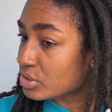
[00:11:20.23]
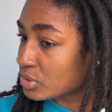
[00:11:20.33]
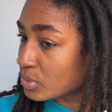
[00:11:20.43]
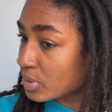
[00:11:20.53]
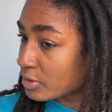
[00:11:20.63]

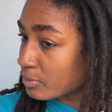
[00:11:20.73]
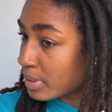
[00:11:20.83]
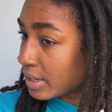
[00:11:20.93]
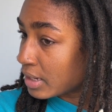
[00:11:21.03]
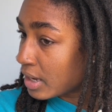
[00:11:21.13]
to one of
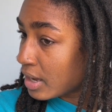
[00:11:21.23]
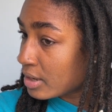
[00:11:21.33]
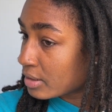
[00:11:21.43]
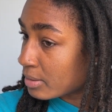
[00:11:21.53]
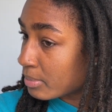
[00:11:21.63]
my
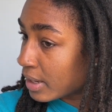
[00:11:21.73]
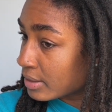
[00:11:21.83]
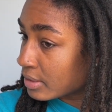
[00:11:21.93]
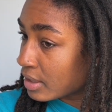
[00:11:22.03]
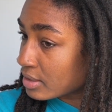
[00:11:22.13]

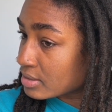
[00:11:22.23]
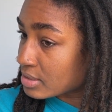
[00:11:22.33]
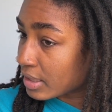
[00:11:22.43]
non-combined locks,